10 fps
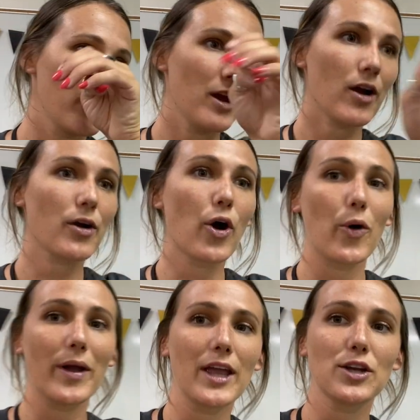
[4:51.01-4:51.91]
We are
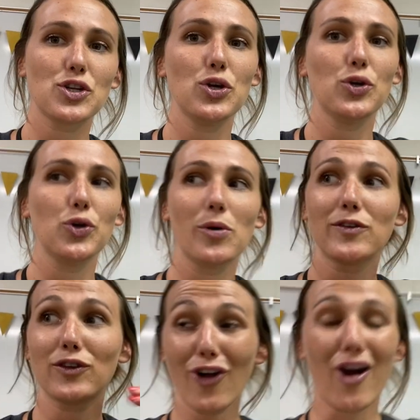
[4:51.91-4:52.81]
going to
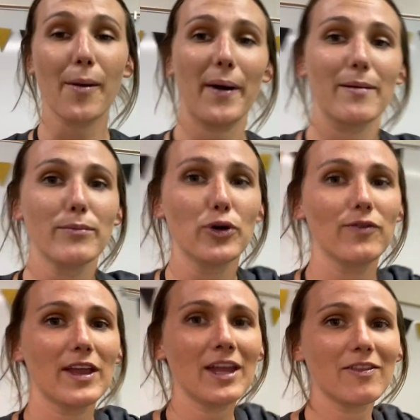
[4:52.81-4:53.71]
start by
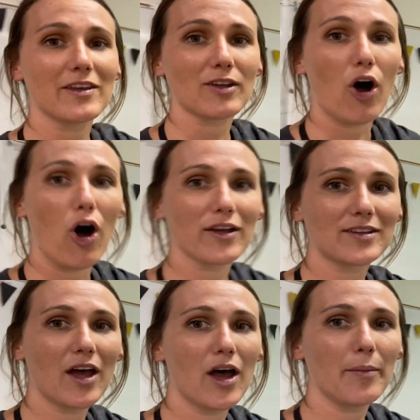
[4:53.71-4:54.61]
moving this
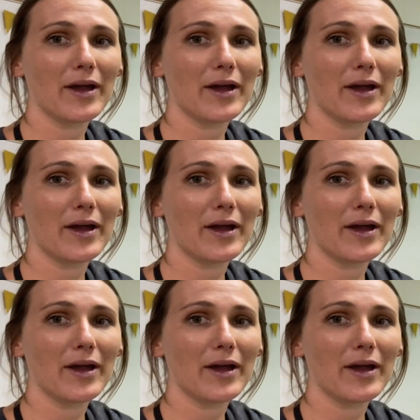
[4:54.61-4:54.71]
awesome